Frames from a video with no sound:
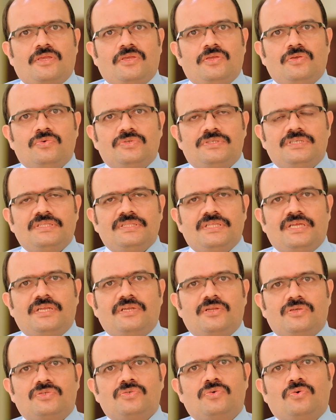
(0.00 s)
using the
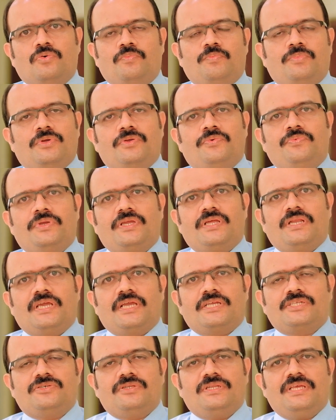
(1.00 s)
endoscope, we can
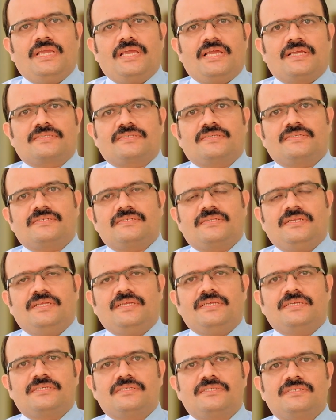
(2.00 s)
actually access
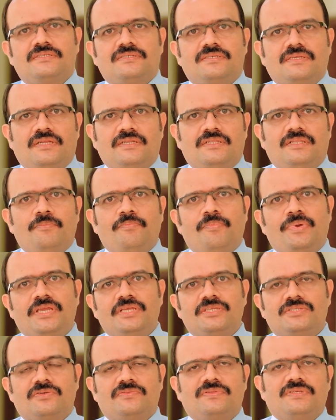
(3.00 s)
lesions at the
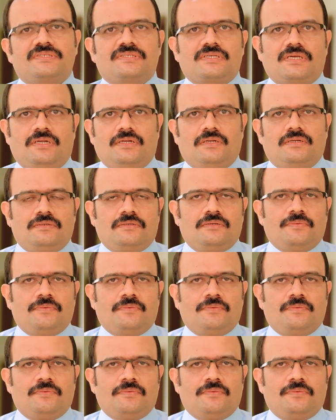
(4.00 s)
base of the skull.